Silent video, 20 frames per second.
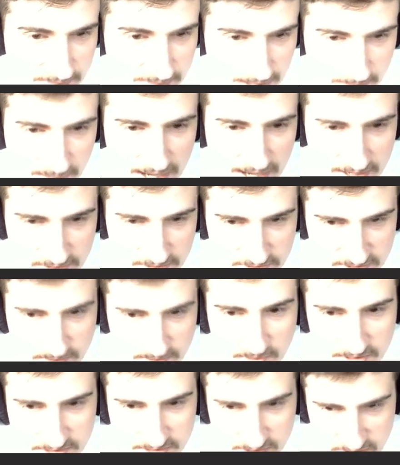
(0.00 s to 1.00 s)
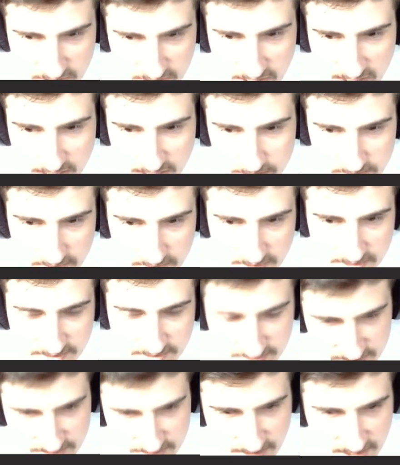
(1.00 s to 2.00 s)
I might do some research on a couple of these
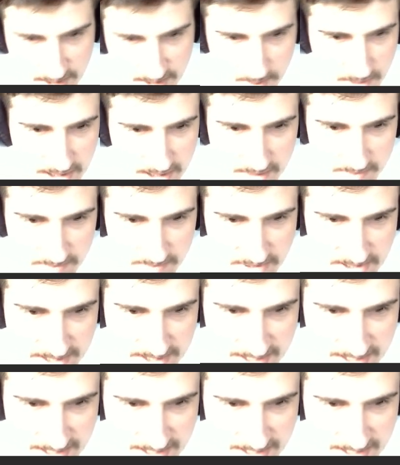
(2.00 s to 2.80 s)
as they come up, but